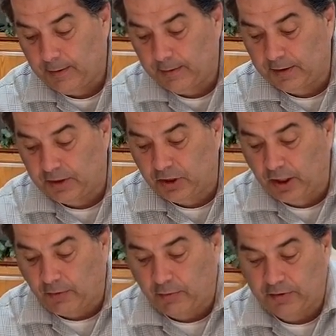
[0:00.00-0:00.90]
this
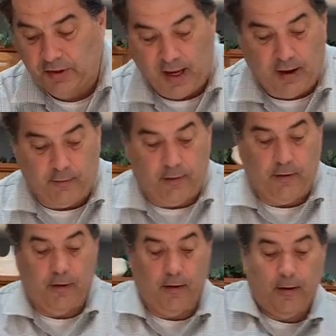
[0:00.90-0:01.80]
chuck roast down.
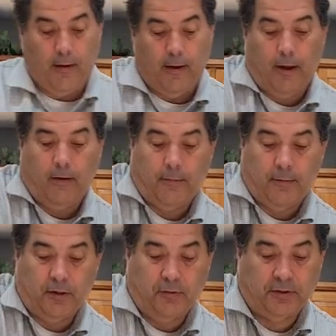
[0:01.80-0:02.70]
And what I'm
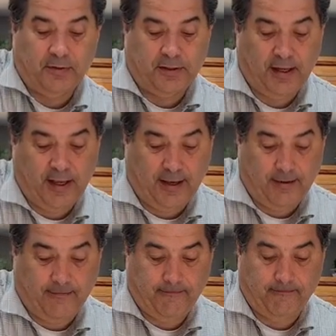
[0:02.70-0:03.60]
going to do is I'm going to take
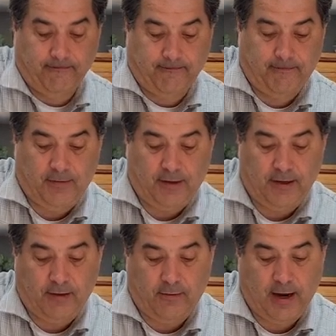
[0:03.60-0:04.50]
it, kind
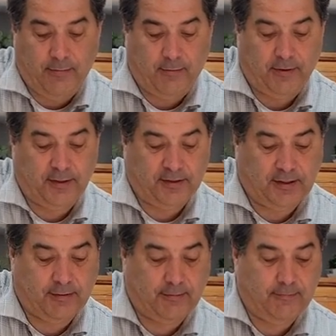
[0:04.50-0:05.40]
of grab it with this,
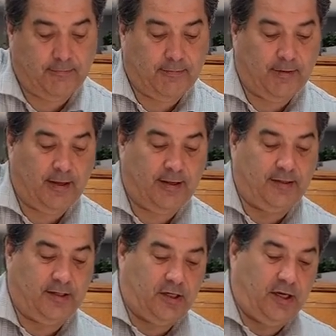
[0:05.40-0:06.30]

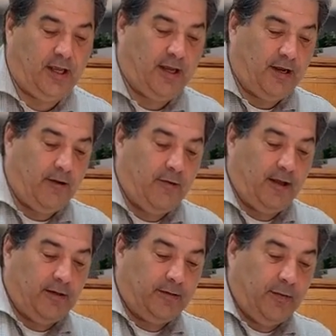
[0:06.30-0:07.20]
shake it in here to
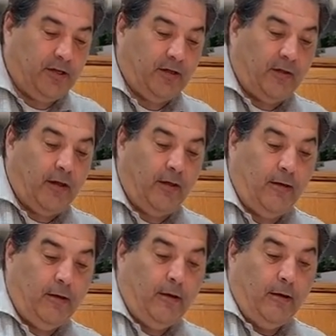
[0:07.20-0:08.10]
get as much of the
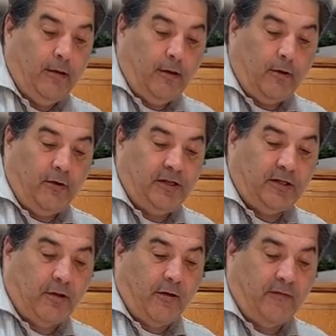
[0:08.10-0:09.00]
grease
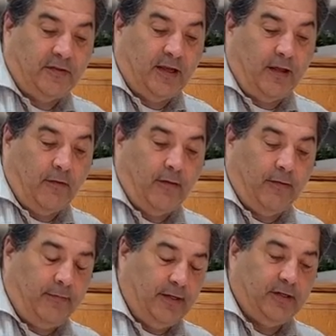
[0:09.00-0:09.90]
off as I
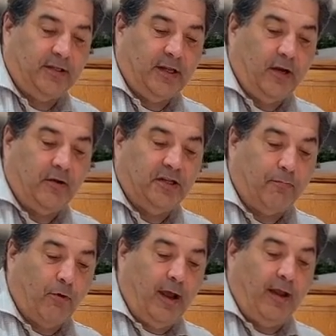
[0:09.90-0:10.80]
shouldn't say grease,
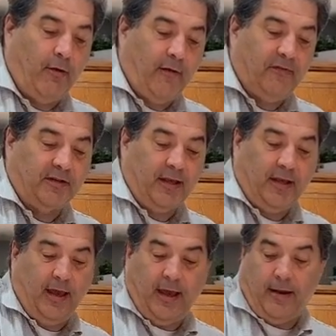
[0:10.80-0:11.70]
brine off as I
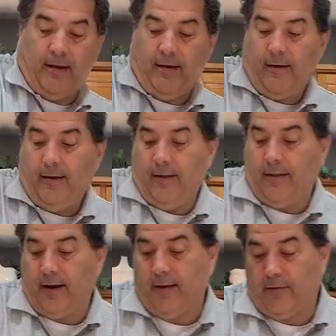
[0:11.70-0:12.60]
can.
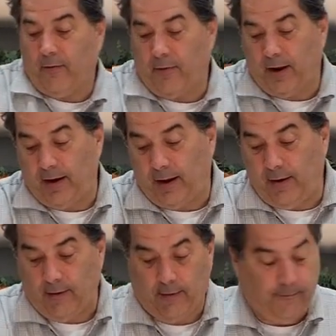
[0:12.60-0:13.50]
Then I throw it on
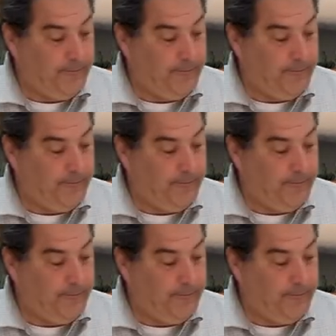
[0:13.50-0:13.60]
here.